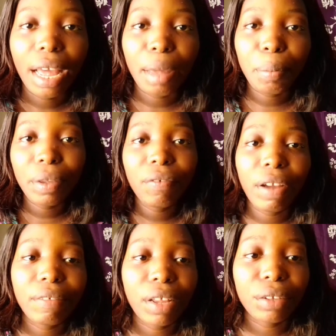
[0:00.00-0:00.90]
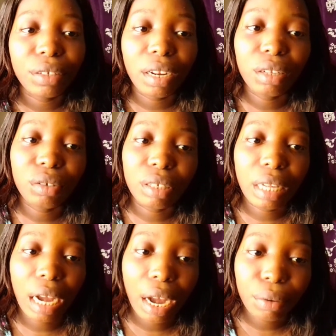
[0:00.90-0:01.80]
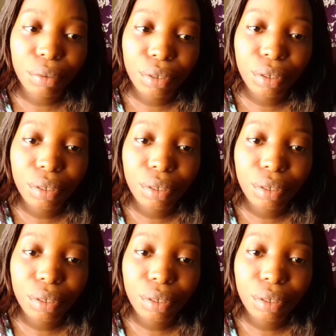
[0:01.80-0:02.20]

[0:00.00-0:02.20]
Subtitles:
I paid 5,000 naira to his account.